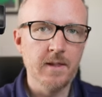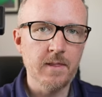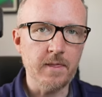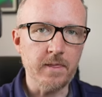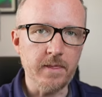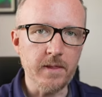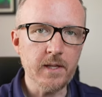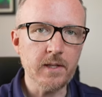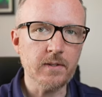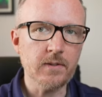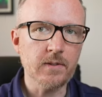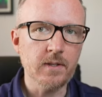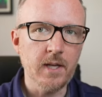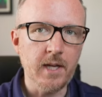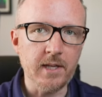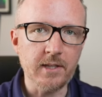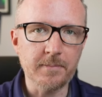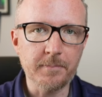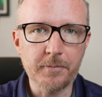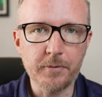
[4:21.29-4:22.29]
This
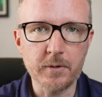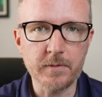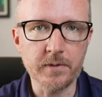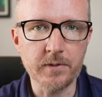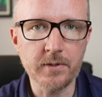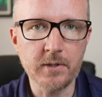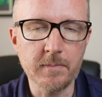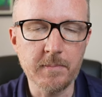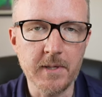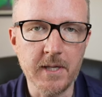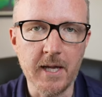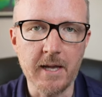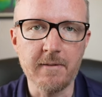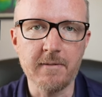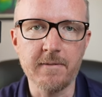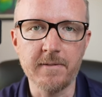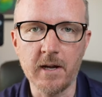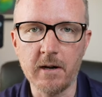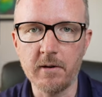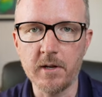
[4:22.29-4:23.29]
has proven to be
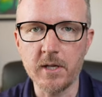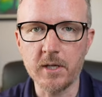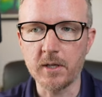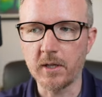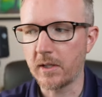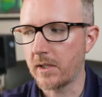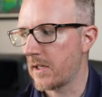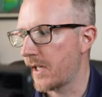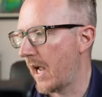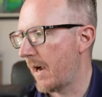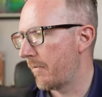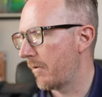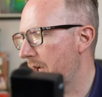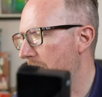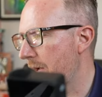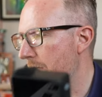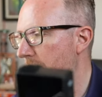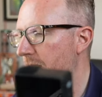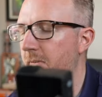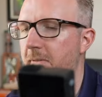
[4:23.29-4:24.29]
a very good camera,
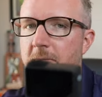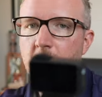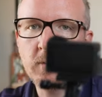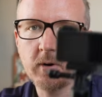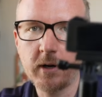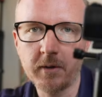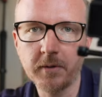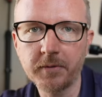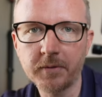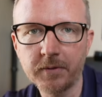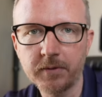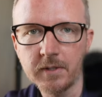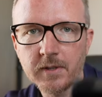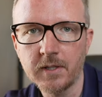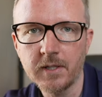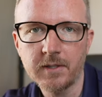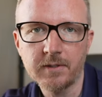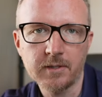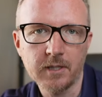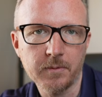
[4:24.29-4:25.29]
and before I was using
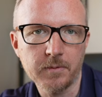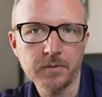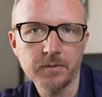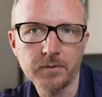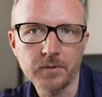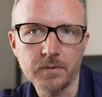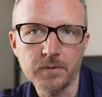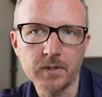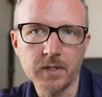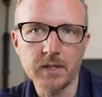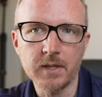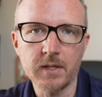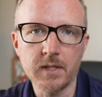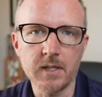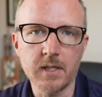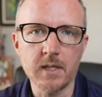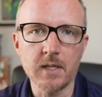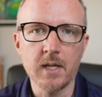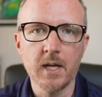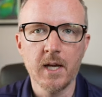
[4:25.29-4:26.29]
this, I was using
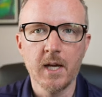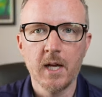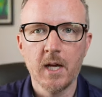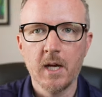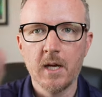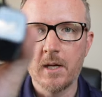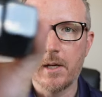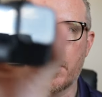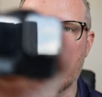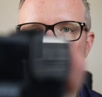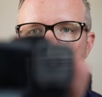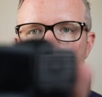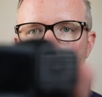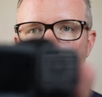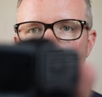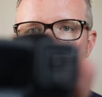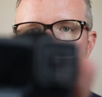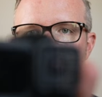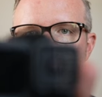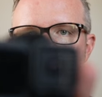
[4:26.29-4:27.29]
the
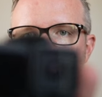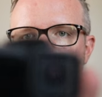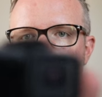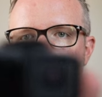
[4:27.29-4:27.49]
GoPro Hero